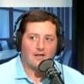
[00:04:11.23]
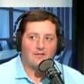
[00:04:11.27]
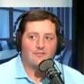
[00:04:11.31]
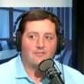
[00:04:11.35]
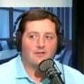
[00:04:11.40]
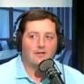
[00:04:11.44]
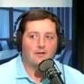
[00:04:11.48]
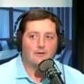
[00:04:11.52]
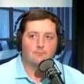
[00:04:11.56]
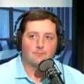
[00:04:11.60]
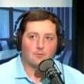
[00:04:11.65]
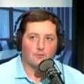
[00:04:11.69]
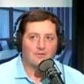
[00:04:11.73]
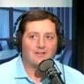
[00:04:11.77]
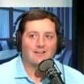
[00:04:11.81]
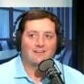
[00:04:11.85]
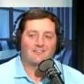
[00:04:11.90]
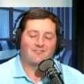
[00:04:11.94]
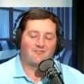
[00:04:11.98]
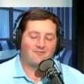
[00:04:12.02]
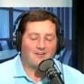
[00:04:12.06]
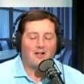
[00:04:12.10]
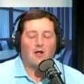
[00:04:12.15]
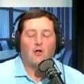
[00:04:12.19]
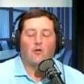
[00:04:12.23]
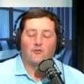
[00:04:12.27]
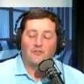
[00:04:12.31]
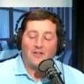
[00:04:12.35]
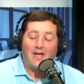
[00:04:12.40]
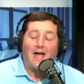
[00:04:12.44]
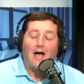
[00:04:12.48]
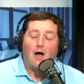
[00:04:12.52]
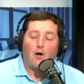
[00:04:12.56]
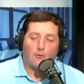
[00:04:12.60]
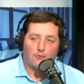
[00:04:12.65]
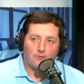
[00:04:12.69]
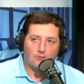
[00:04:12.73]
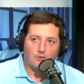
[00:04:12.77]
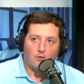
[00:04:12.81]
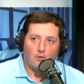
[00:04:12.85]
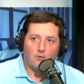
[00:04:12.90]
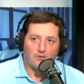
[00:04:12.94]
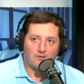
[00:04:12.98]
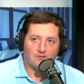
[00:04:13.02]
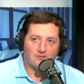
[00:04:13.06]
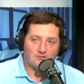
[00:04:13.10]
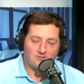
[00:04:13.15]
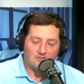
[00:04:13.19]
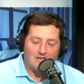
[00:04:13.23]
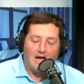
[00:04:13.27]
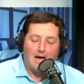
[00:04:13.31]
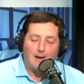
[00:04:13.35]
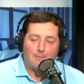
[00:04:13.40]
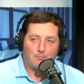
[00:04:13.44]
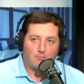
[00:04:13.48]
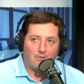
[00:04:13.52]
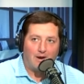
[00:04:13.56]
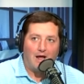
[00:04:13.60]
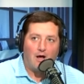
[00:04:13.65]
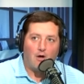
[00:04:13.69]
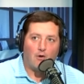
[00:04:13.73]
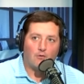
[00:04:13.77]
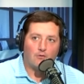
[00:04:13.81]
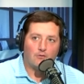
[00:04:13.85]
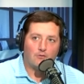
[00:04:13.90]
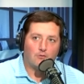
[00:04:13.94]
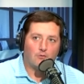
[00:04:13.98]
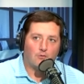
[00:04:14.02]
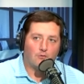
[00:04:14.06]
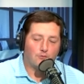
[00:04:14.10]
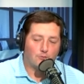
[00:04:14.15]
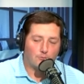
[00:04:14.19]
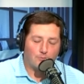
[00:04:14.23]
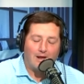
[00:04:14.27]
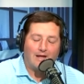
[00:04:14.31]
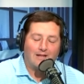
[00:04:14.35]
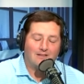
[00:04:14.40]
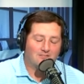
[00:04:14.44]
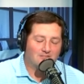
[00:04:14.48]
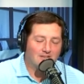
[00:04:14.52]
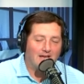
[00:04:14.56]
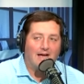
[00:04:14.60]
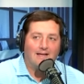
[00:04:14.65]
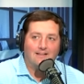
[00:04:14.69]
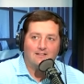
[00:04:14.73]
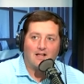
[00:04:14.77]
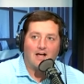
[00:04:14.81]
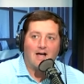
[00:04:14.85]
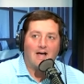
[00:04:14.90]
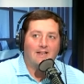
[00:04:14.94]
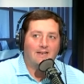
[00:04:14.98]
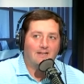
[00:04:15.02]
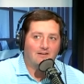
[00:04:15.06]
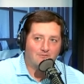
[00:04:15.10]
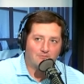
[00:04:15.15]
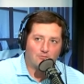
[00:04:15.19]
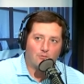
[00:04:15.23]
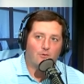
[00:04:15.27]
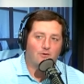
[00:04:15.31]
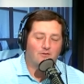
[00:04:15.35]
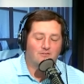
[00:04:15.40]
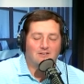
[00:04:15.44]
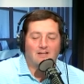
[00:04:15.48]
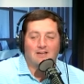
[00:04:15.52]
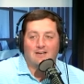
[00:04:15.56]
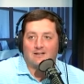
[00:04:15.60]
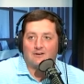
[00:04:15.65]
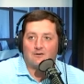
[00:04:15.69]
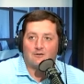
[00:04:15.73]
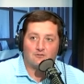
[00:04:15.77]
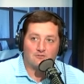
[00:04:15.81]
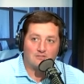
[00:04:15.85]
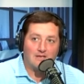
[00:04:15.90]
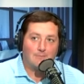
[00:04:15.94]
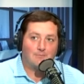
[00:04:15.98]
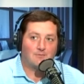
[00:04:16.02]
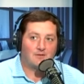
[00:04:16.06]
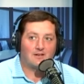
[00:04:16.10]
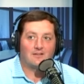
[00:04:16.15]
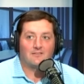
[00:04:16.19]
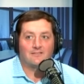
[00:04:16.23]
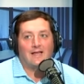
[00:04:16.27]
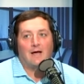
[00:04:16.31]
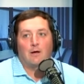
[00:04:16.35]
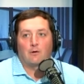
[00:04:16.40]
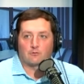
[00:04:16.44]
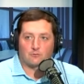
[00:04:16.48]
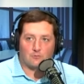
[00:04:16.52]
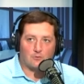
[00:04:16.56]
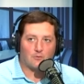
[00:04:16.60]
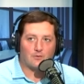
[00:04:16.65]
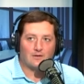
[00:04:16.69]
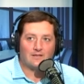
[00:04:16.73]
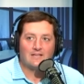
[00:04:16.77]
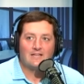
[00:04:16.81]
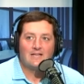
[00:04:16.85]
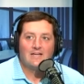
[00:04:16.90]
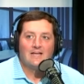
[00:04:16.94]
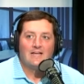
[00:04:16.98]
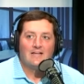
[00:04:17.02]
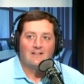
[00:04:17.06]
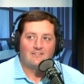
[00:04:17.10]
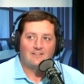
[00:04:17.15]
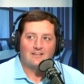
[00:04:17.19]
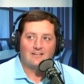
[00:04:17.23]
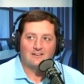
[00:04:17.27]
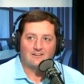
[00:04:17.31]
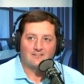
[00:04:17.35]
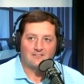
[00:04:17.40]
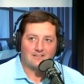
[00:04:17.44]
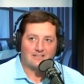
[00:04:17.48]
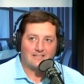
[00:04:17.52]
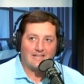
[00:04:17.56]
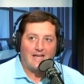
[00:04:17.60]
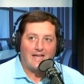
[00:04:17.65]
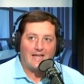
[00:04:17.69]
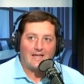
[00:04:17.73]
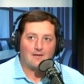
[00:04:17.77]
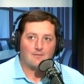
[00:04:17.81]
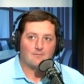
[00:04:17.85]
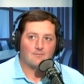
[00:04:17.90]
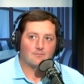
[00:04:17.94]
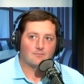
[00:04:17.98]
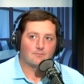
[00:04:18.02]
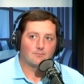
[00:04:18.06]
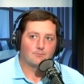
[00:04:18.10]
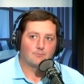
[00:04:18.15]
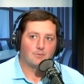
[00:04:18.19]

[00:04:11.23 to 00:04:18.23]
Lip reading: and then Malik fell down on a stop route on the right sideline, and Florida State intercepted it, and that was really the end of the game.